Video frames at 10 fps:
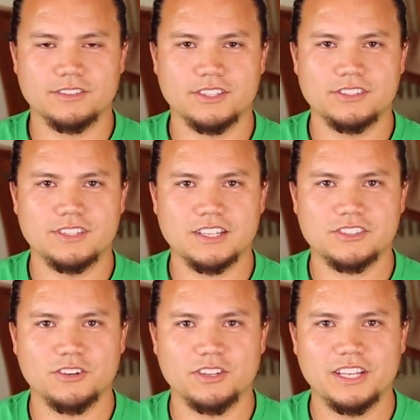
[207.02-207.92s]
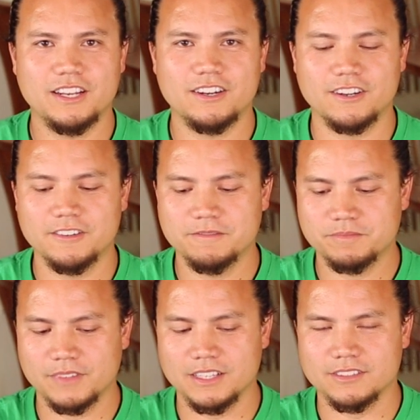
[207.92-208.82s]
this next girl here
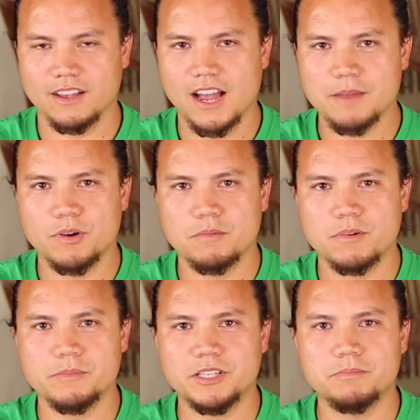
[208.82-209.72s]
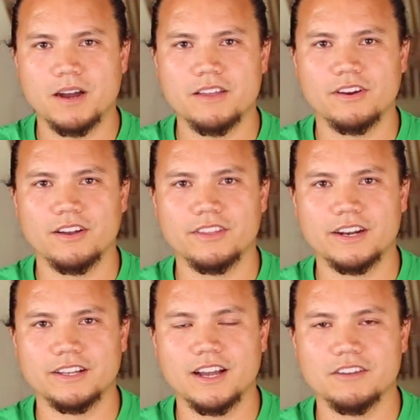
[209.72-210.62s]
is a Hypo-Burmese python that
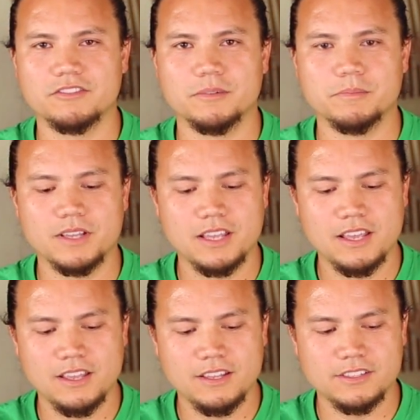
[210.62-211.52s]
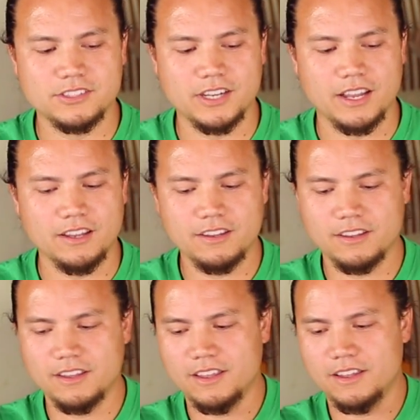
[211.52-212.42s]
I got from Jay,
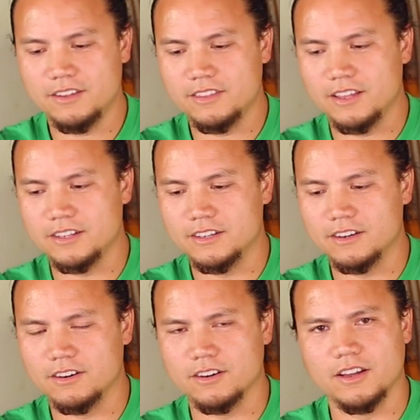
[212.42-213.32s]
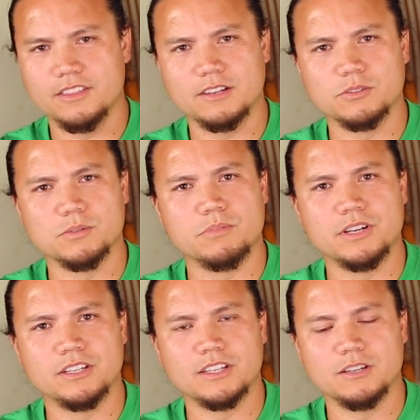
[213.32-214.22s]
that he did on I think it was a
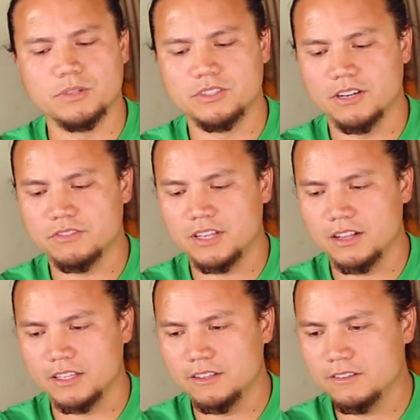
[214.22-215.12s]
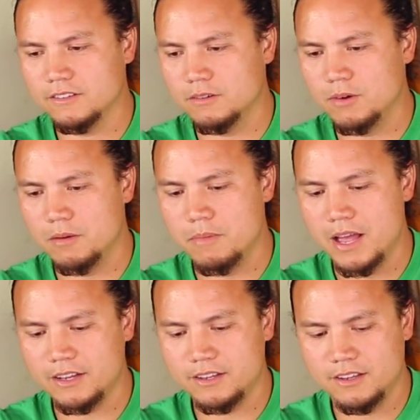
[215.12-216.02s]
breeding he did with Jeff Kelly a while
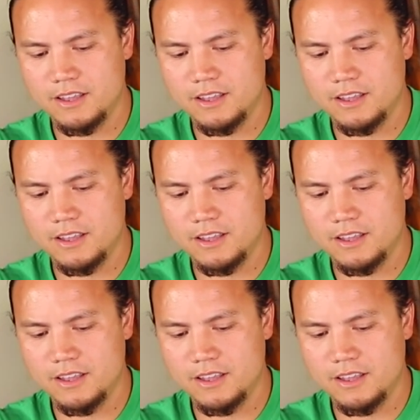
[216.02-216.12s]
back.